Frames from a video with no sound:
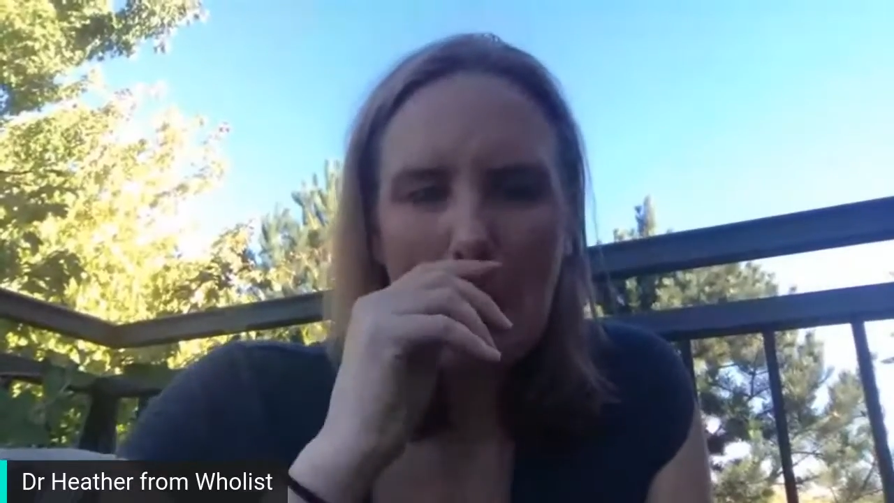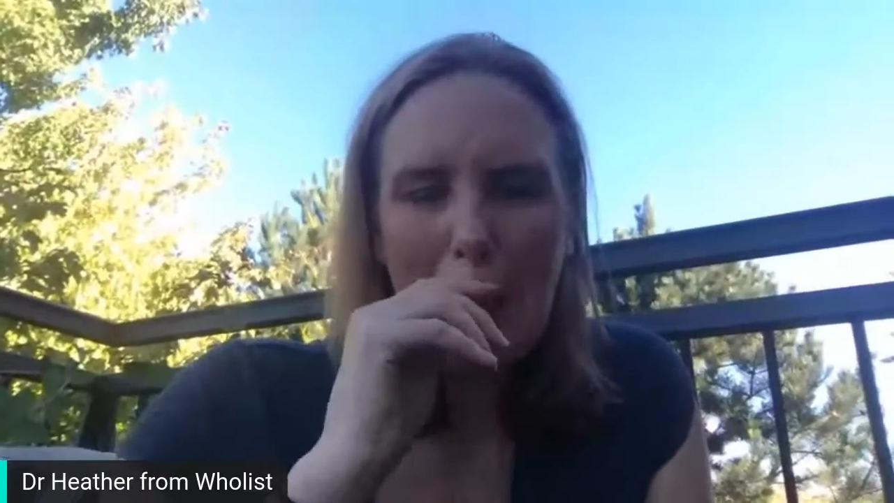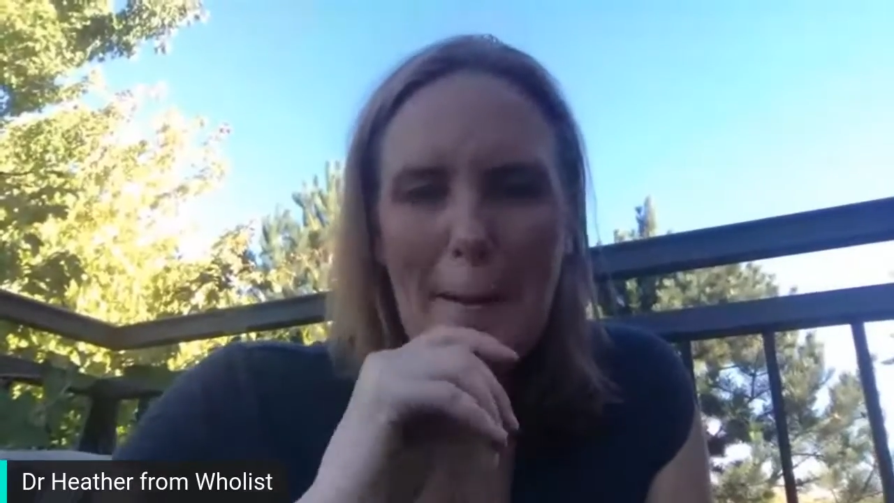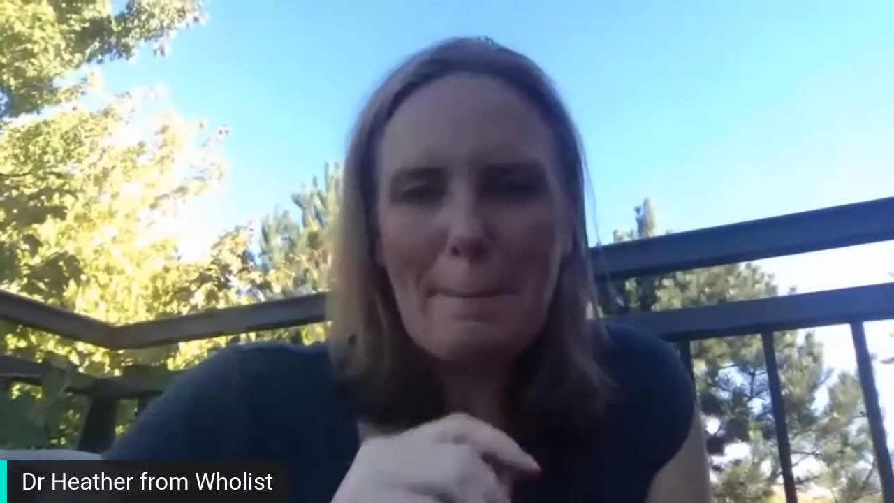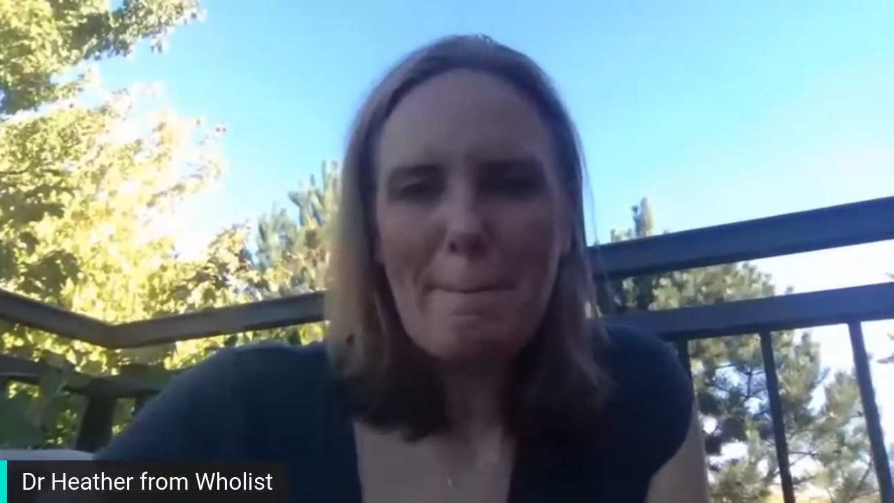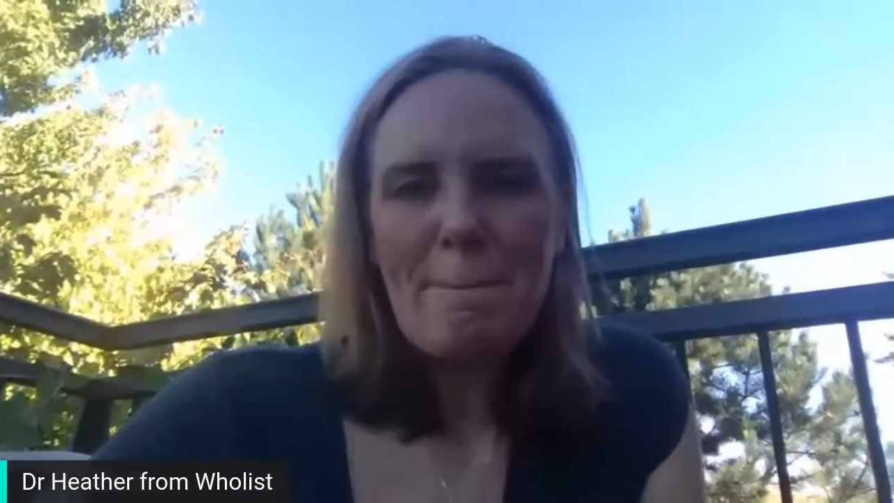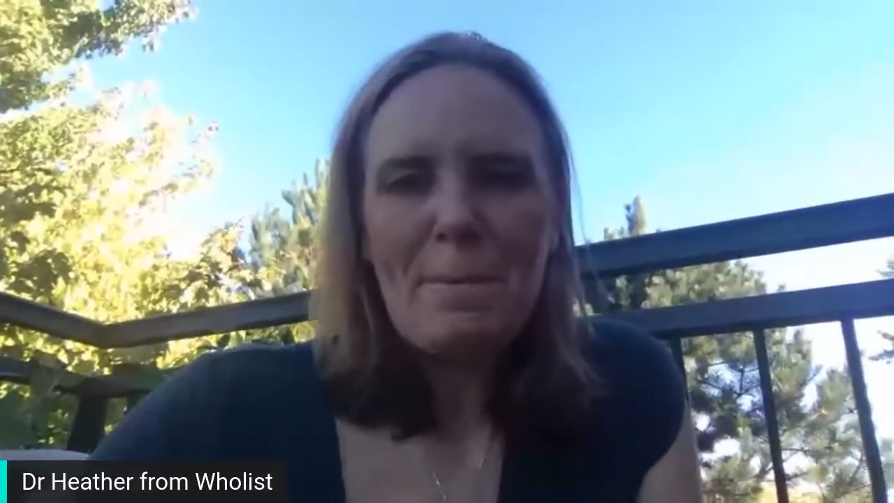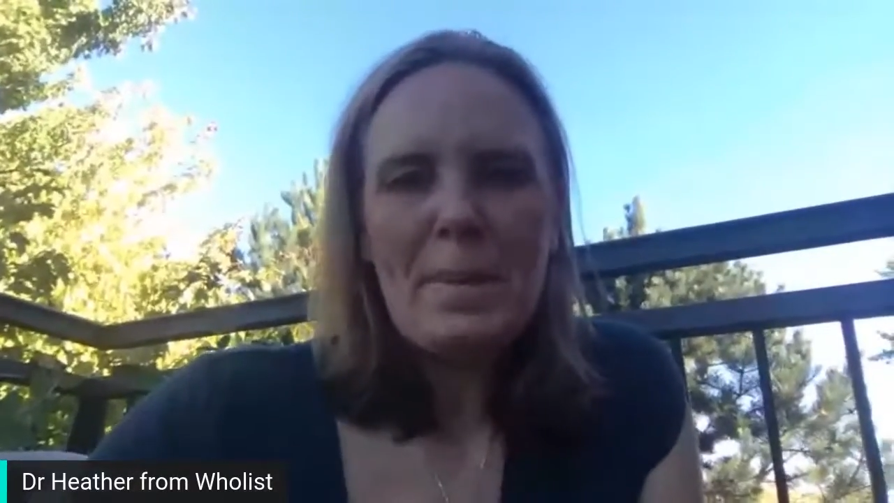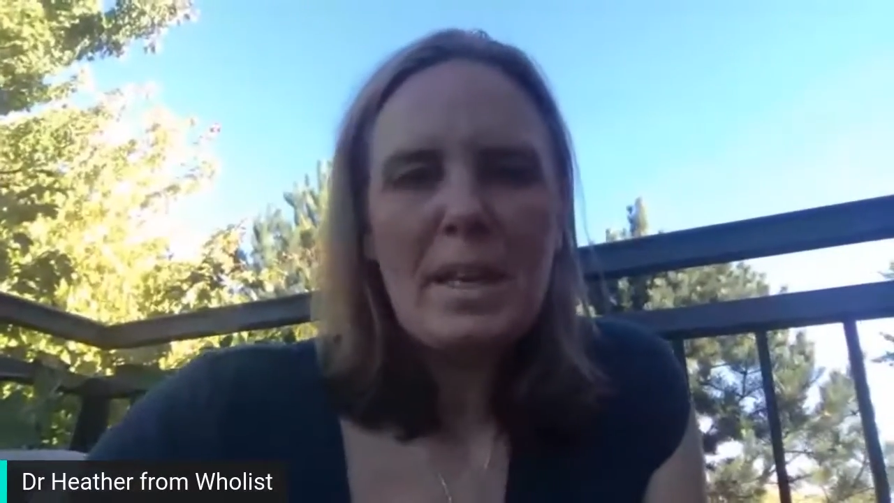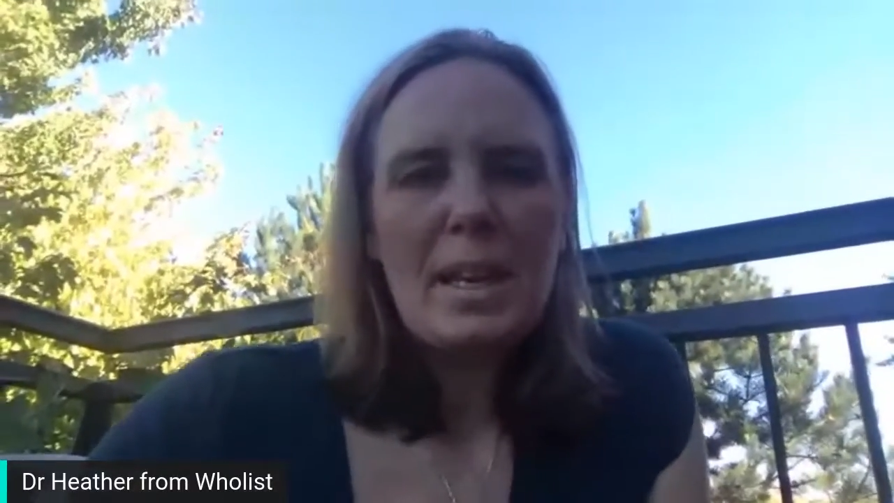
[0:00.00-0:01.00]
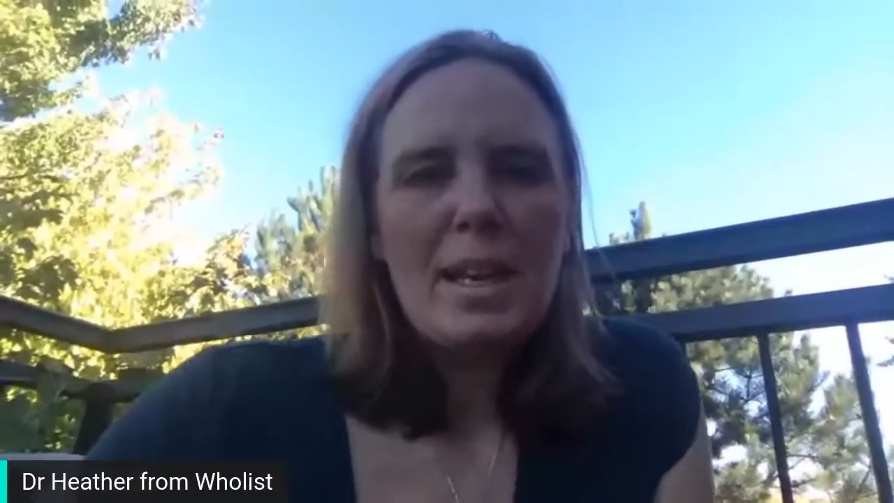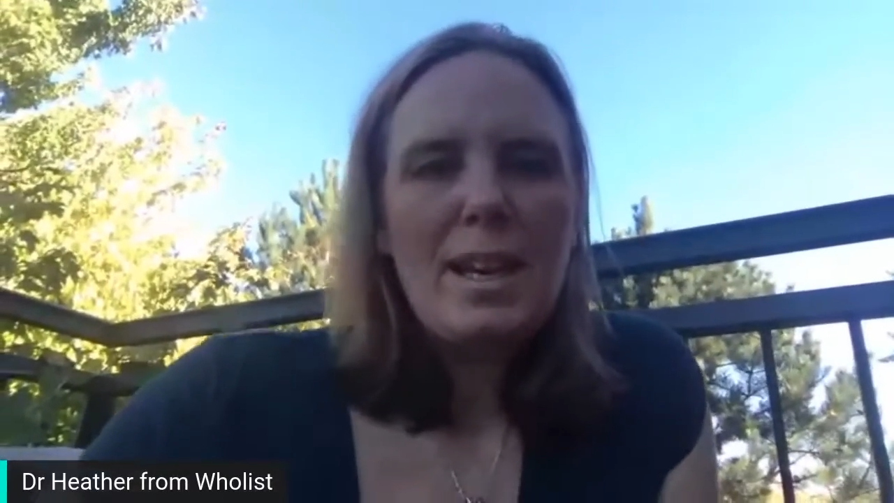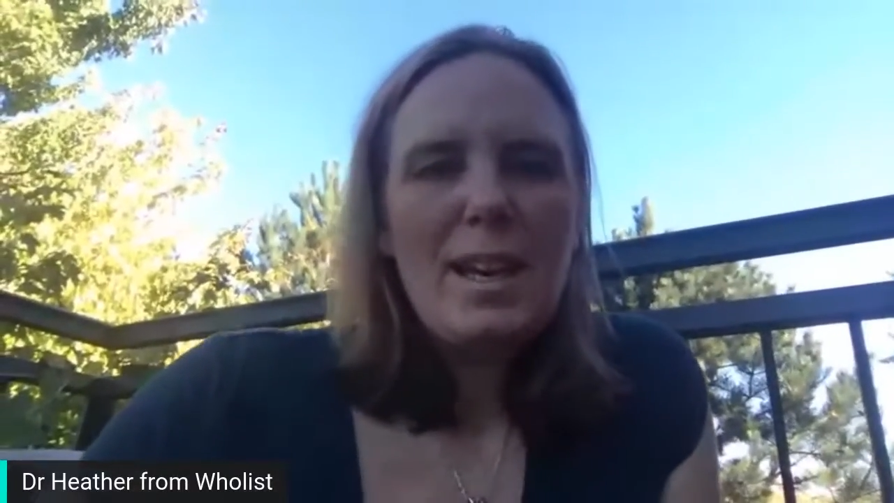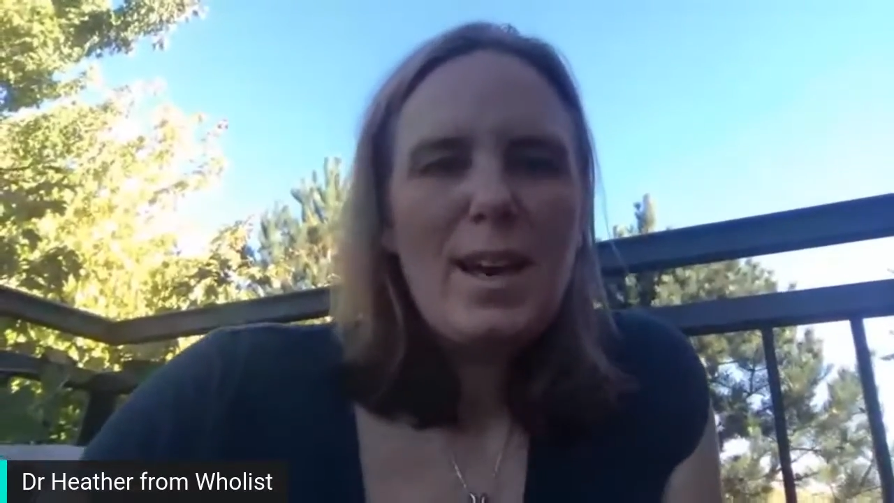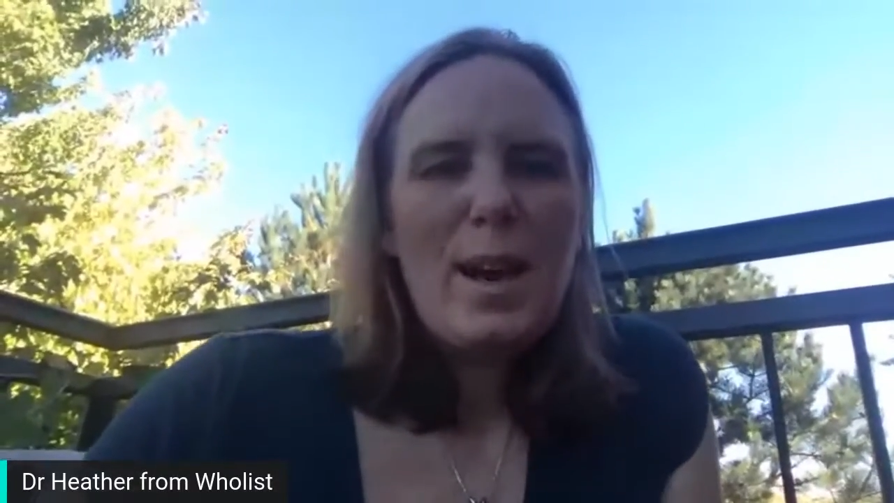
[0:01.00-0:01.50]
Okay.
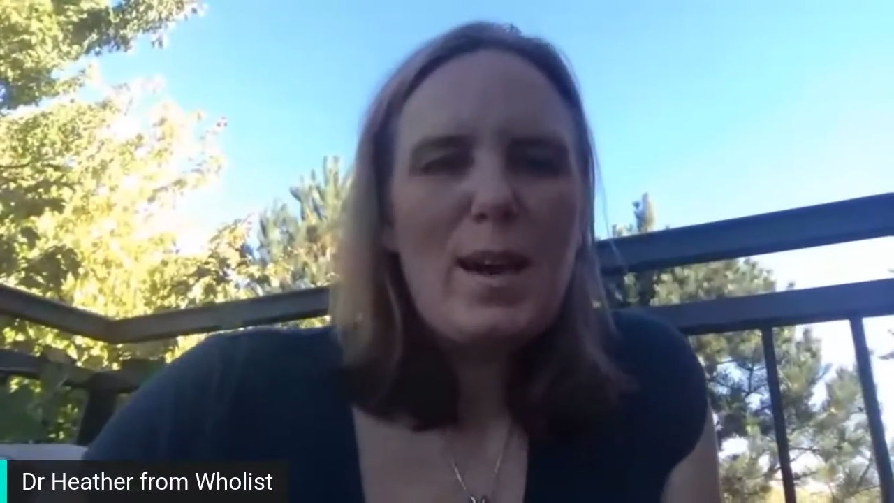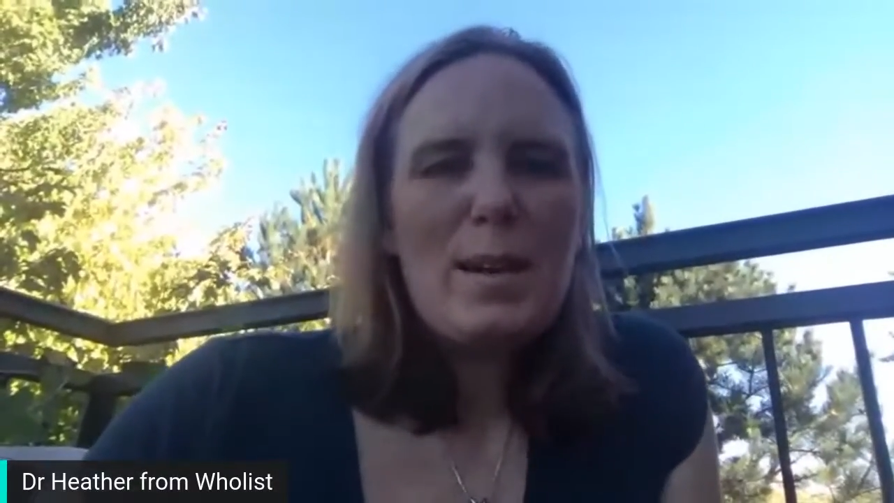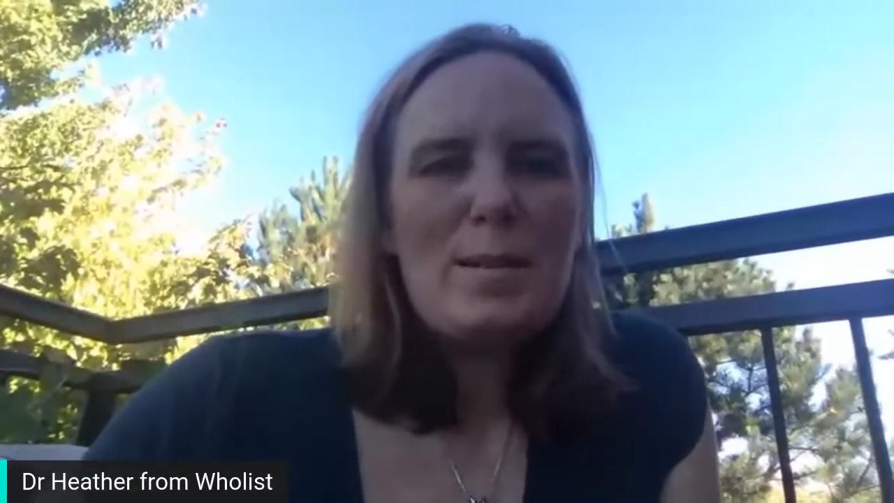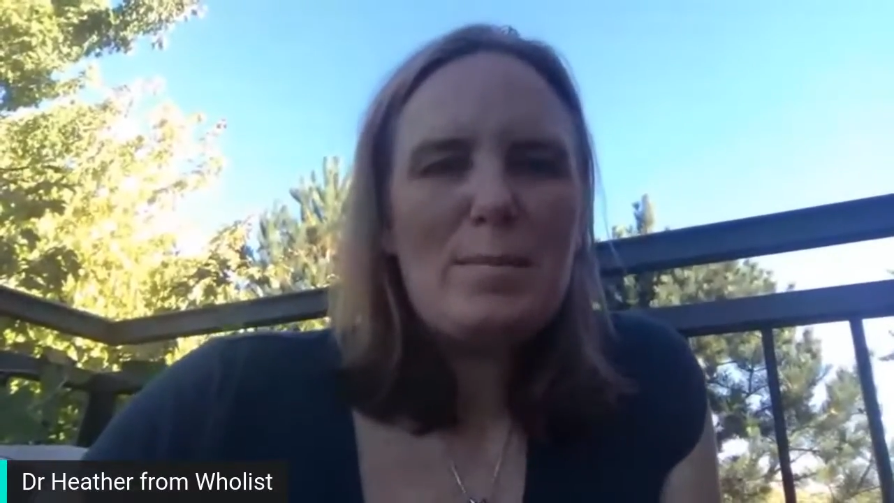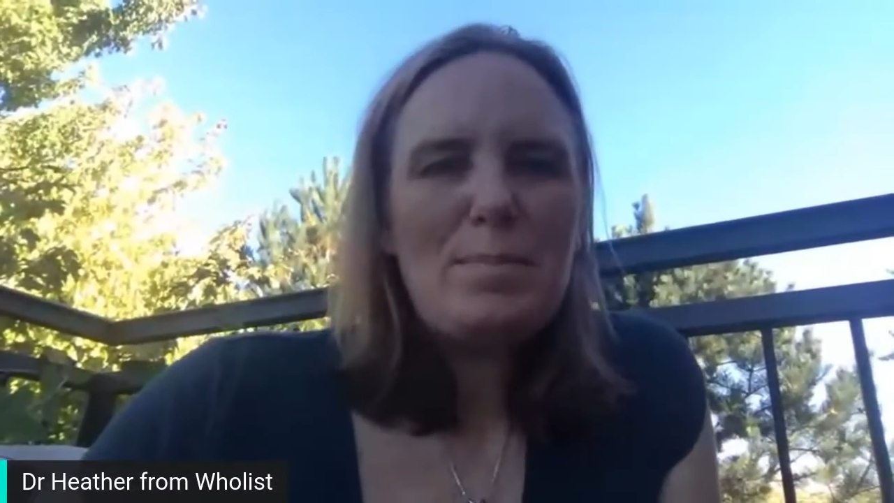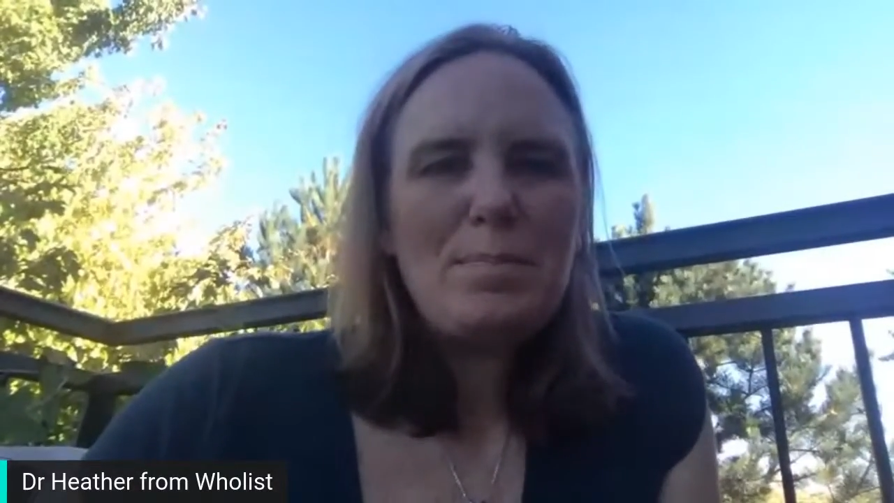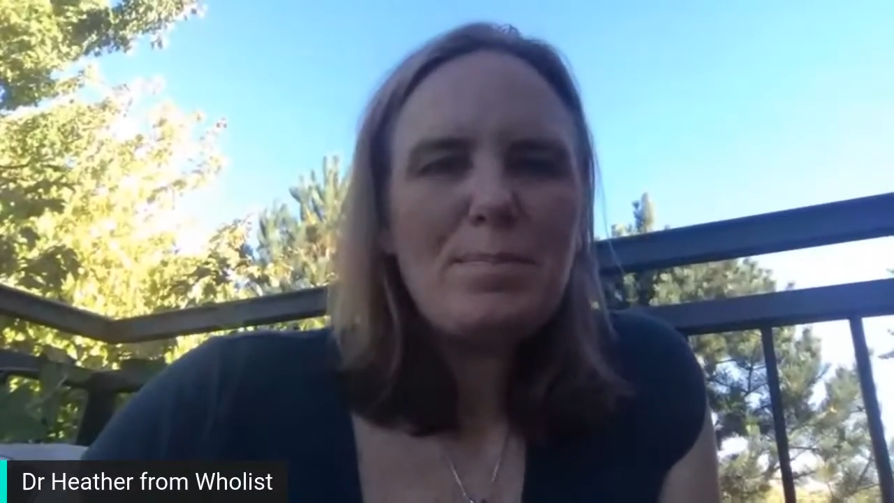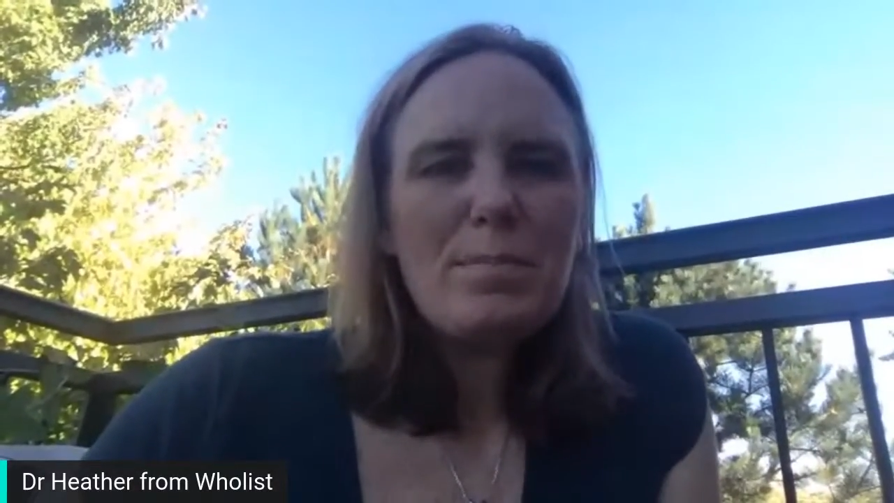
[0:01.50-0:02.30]
Some